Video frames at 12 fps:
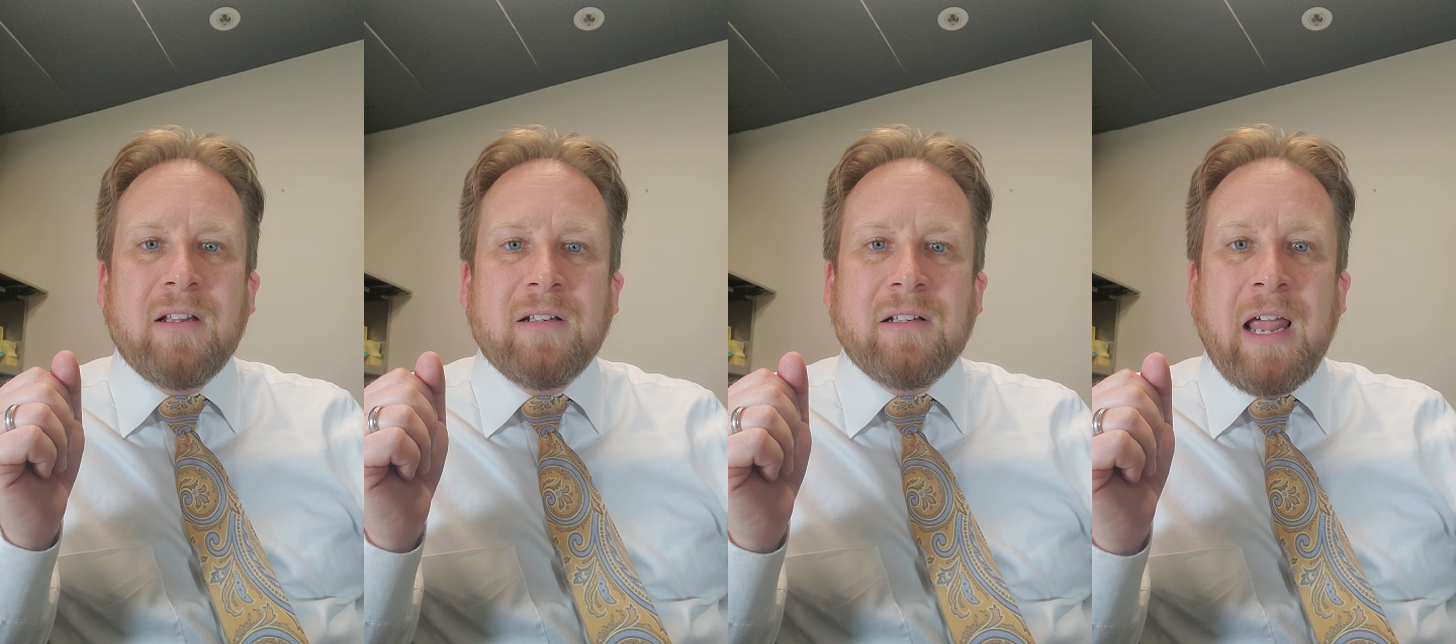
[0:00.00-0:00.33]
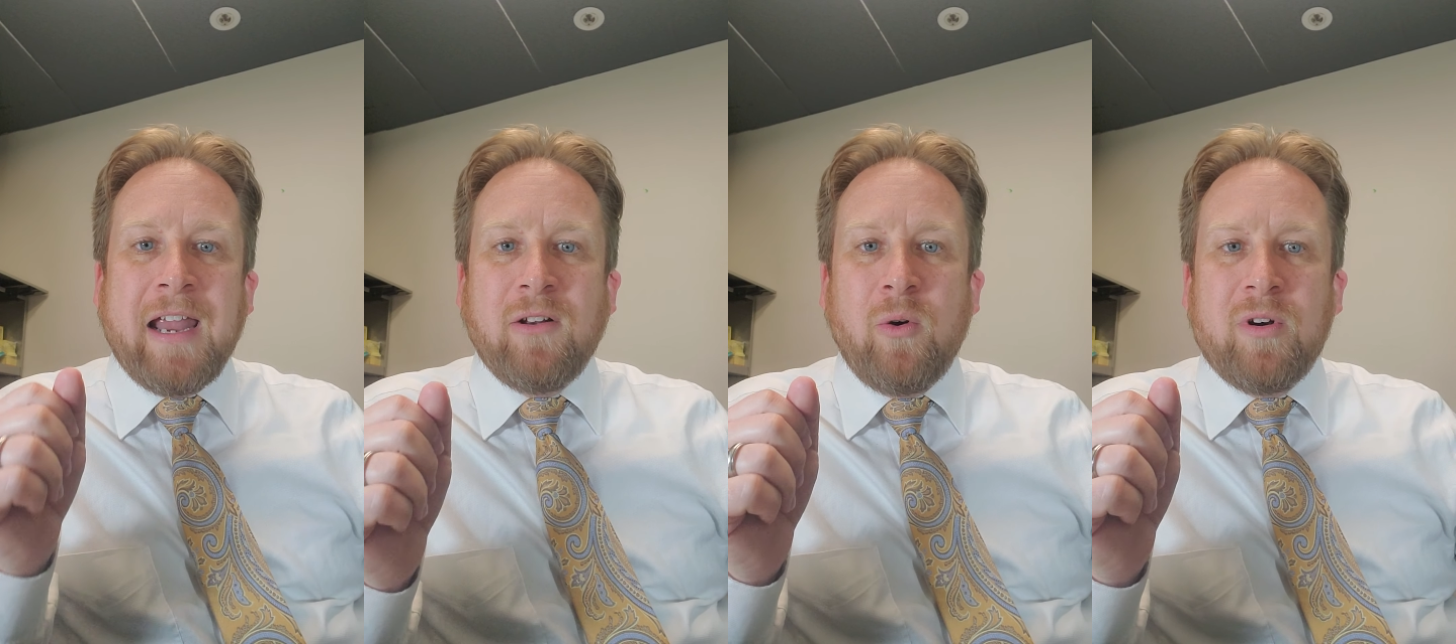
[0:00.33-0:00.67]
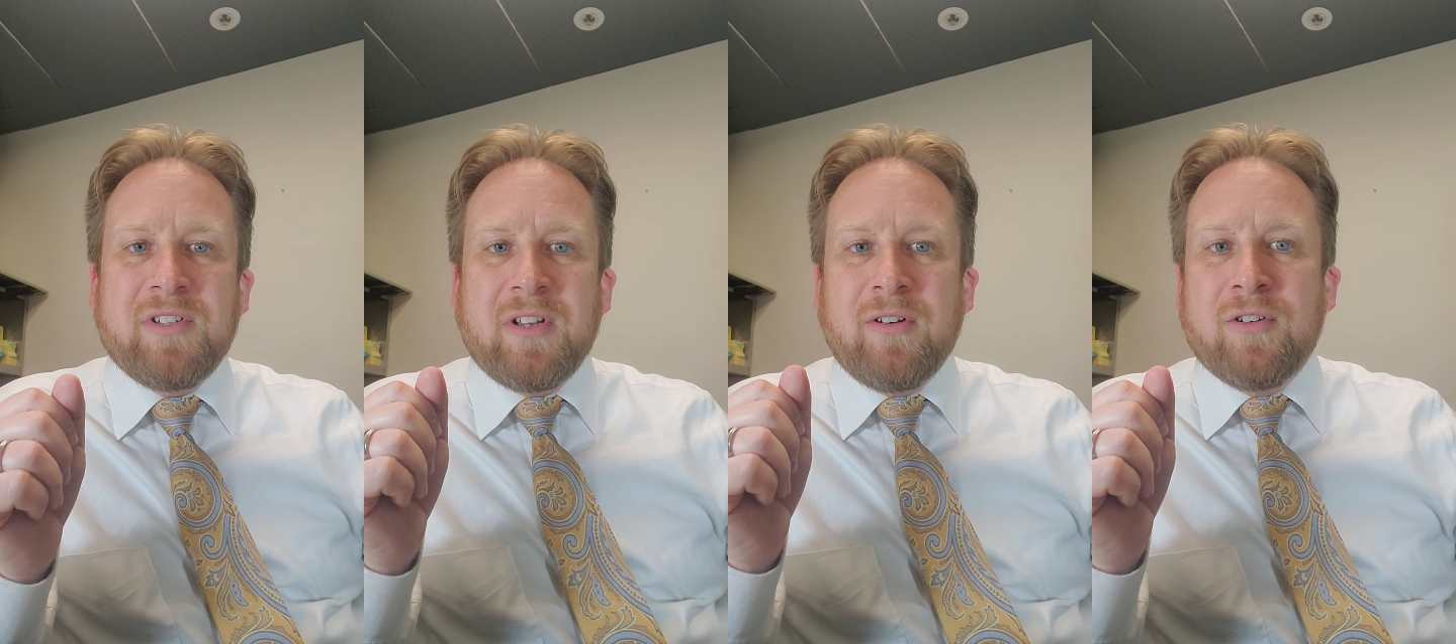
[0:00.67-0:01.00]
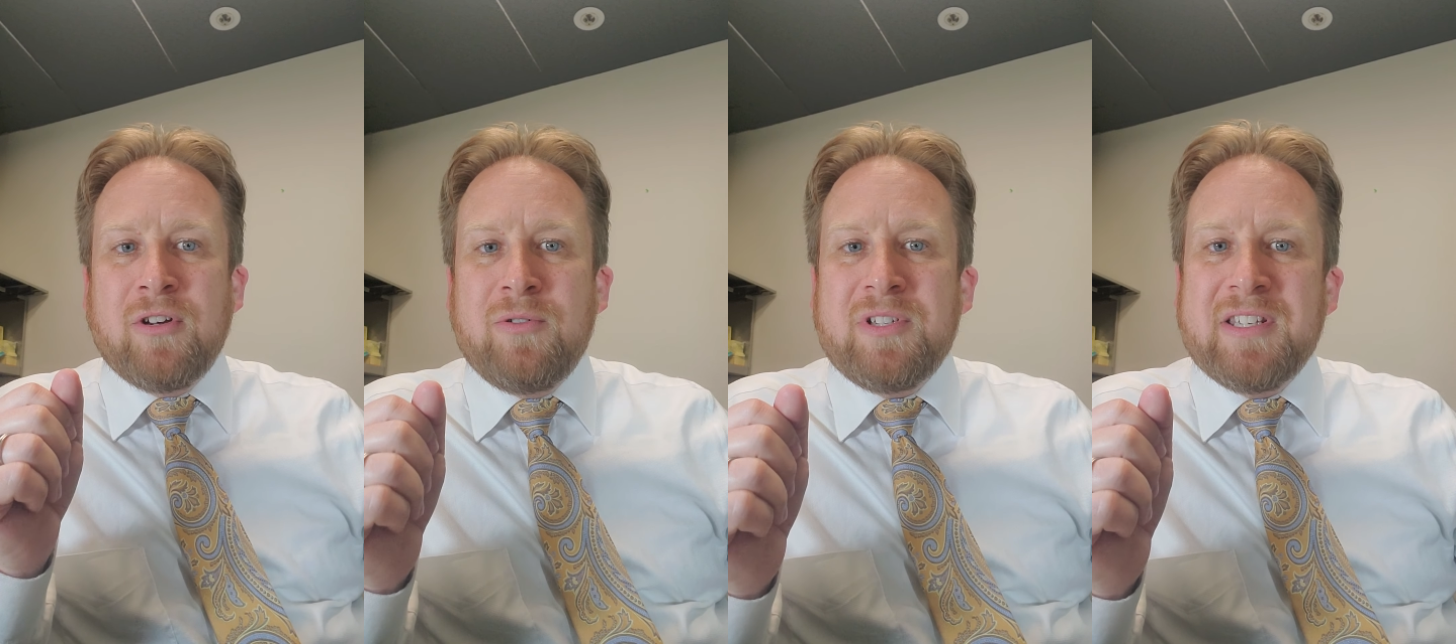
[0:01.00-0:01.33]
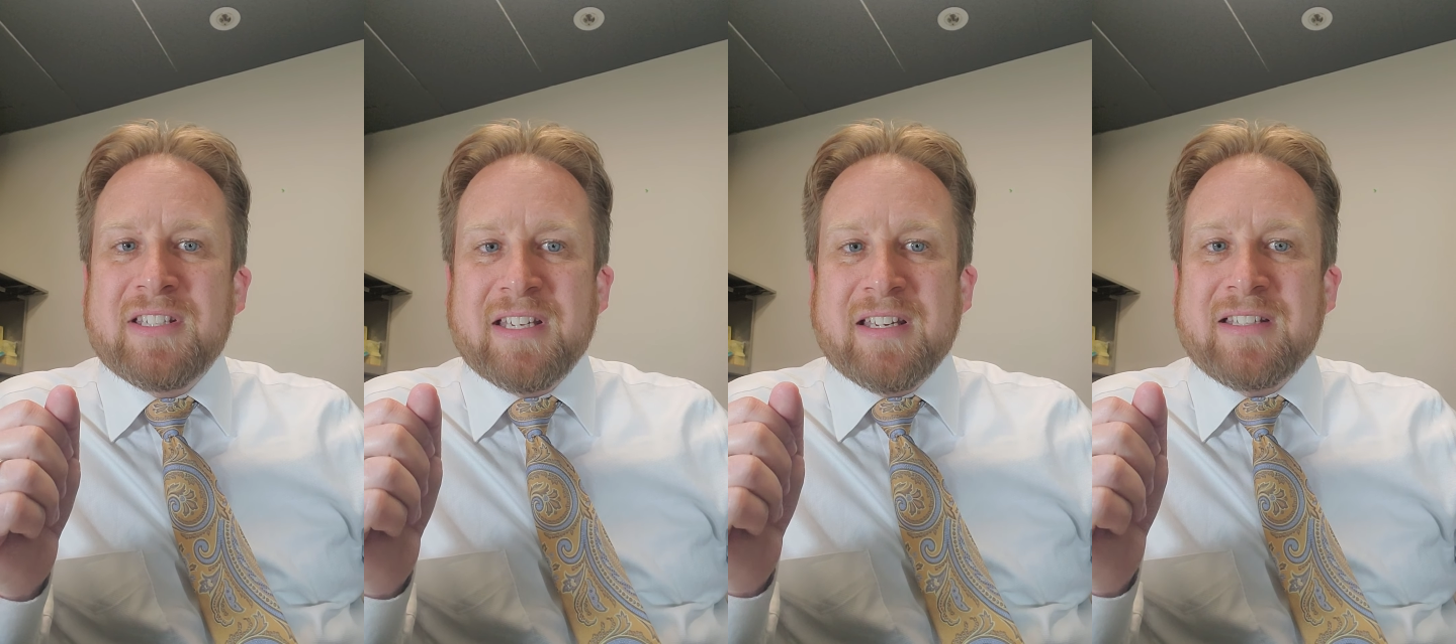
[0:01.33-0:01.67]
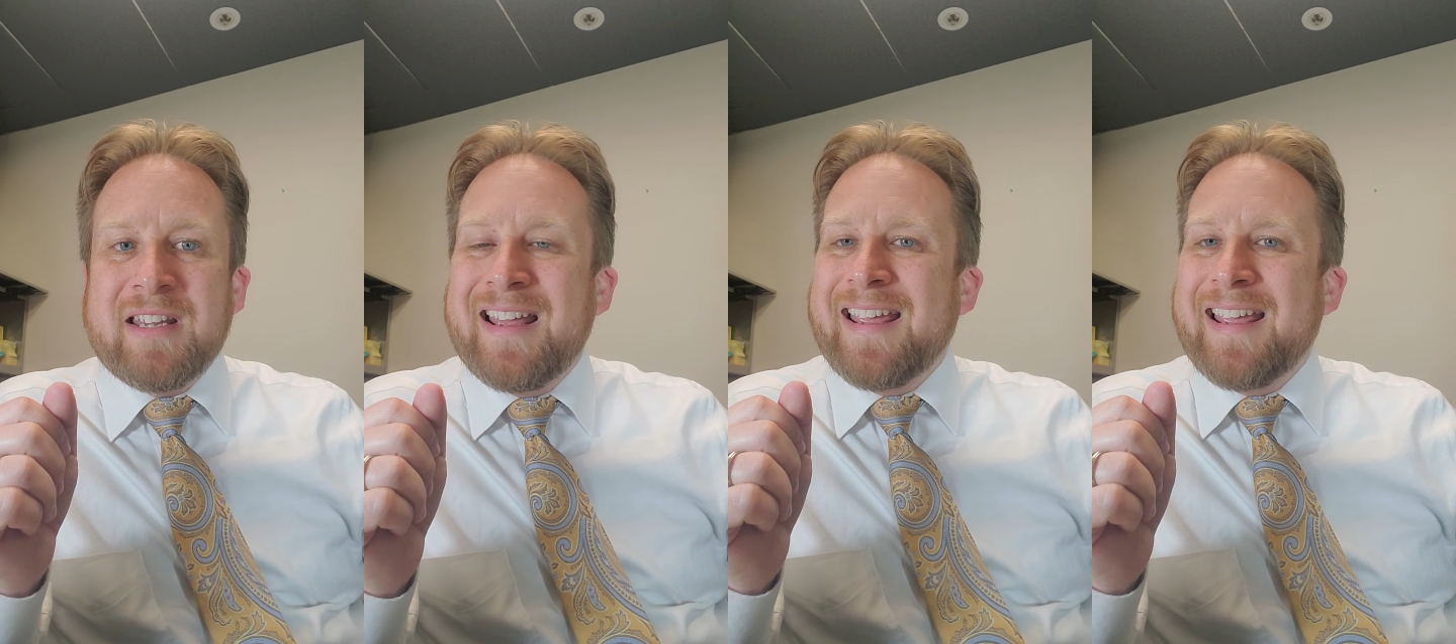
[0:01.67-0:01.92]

Landlords that are nuisances